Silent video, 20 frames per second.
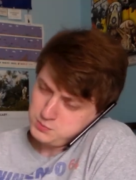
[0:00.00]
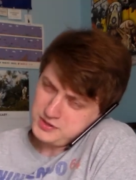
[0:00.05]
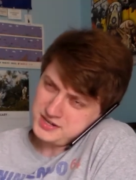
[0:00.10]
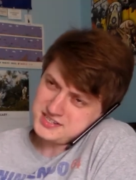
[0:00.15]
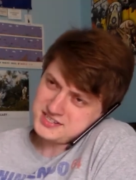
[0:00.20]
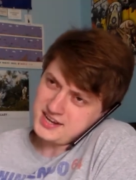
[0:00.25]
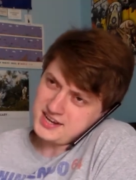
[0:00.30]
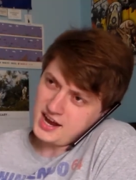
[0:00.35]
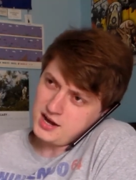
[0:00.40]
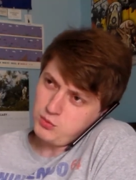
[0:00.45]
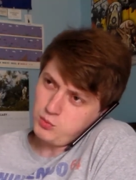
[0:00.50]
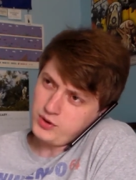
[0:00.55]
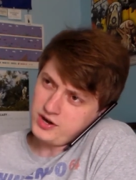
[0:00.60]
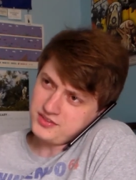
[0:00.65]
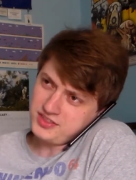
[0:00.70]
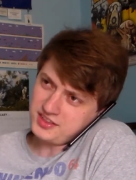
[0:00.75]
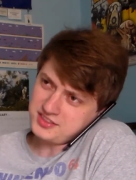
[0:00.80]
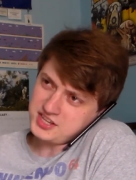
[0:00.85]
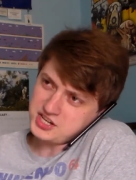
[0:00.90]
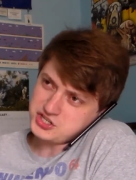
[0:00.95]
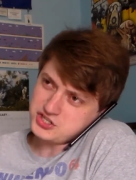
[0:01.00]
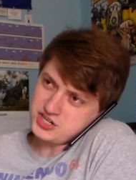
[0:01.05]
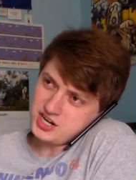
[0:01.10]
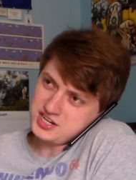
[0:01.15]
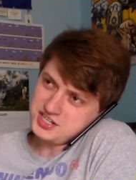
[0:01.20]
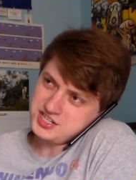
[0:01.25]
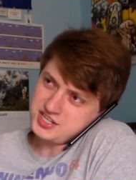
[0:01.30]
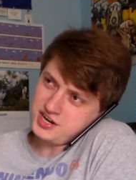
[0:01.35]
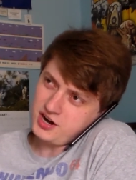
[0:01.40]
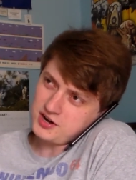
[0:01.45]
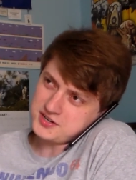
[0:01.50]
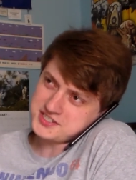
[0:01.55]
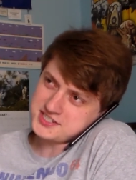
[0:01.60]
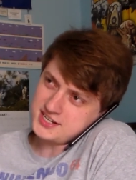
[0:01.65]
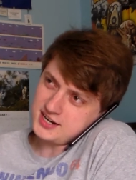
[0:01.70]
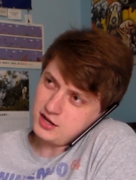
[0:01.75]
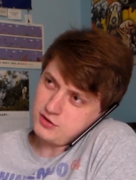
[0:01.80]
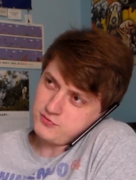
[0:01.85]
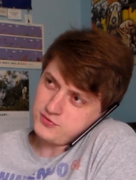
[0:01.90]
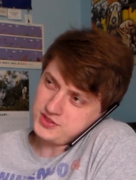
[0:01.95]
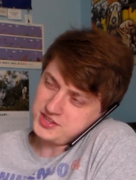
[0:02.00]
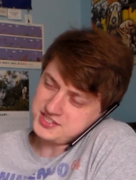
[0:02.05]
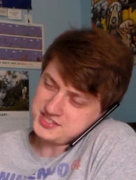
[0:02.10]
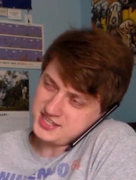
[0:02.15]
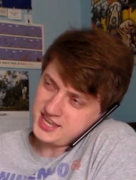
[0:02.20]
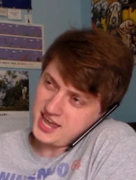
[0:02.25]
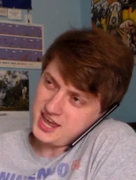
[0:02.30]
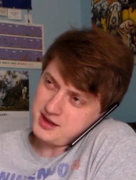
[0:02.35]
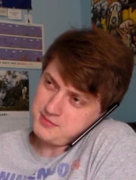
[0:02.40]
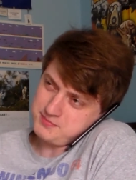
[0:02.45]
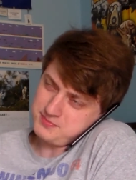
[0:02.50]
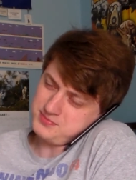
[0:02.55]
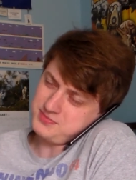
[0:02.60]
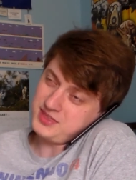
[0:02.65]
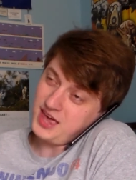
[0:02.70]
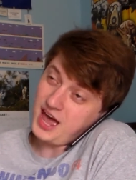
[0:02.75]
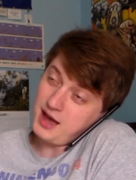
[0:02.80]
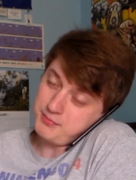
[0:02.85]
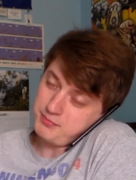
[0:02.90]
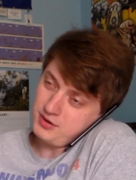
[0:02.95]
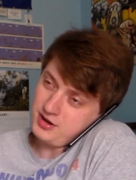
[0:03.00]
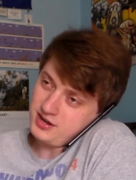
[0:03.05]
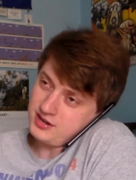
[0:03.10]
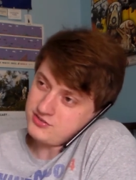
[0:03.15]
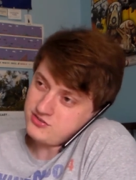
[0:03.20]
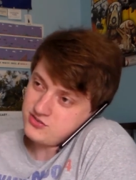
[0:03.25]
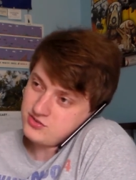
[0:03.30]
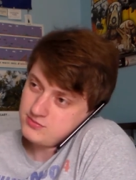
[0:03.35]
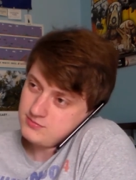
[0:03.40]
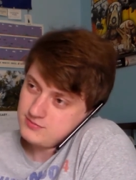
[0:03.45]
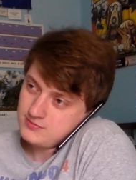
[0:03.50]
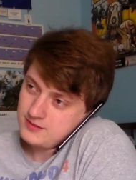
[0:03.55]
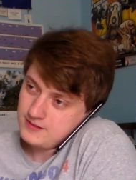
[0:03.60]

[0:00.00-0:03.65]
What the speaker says: But it's kind of weird that they changed the art style for this game that much.